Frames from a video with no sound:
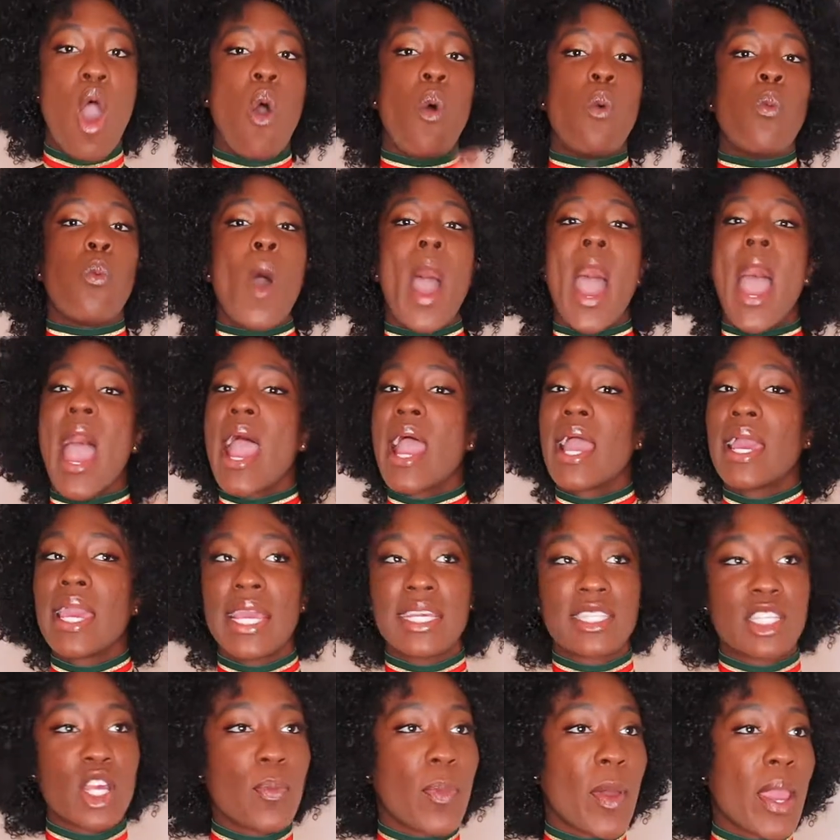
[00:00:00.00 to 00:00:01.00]
Why
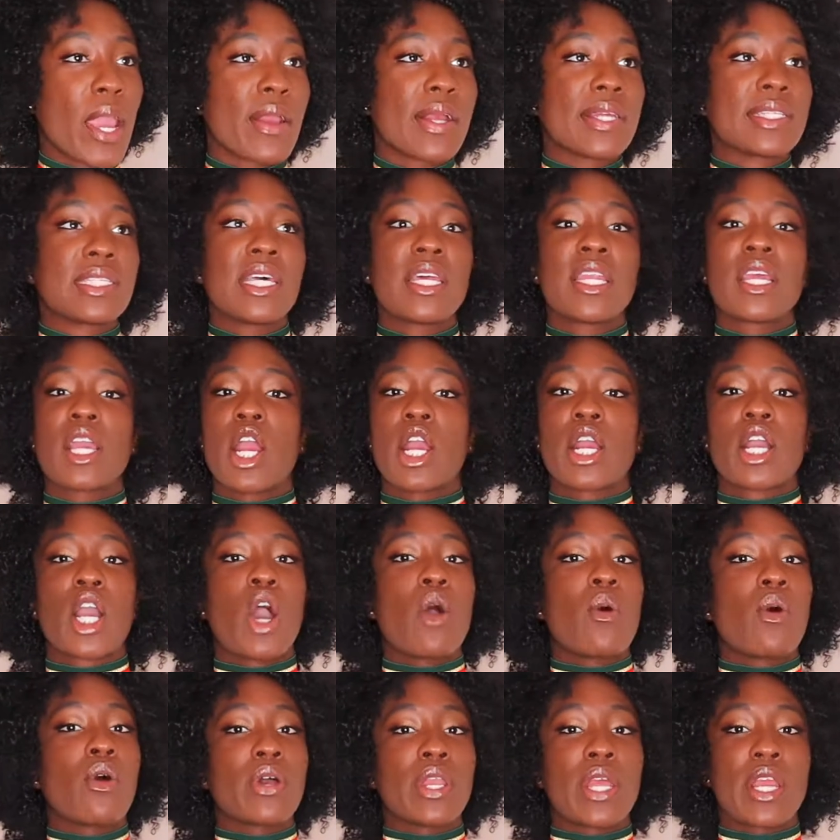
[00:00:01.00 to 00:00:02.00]
is her parents letting her
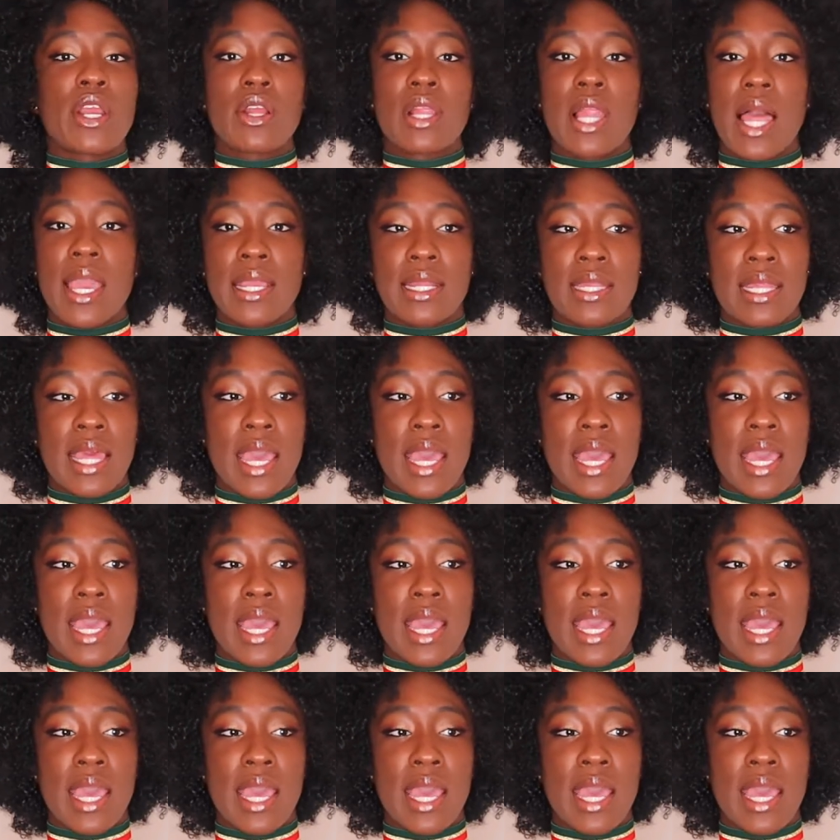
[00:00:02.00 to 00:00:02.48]
go on here like